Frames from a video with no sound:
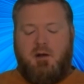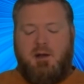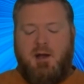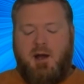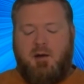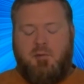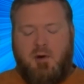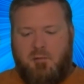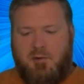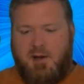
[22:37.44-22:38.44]
Yeah,
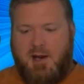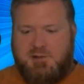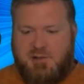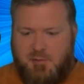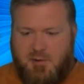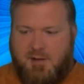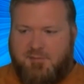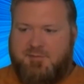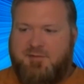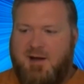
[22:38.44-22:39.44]
well, I want to ask you, we only have
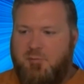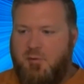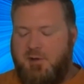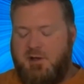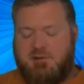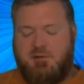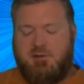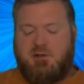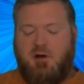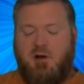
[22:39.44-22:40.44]
like 5 more minutes on
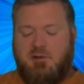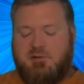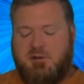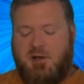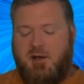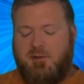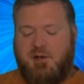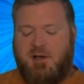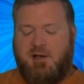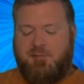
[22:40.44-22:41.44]
these calls. I
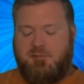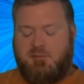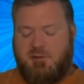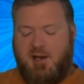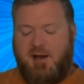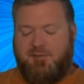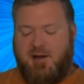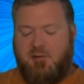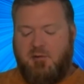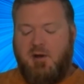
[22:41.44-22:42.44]
try to keep them to half
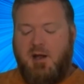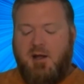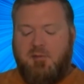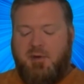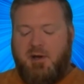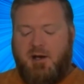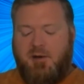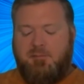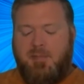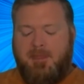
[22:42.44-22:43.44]
hour,
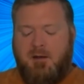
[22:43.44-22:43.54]
but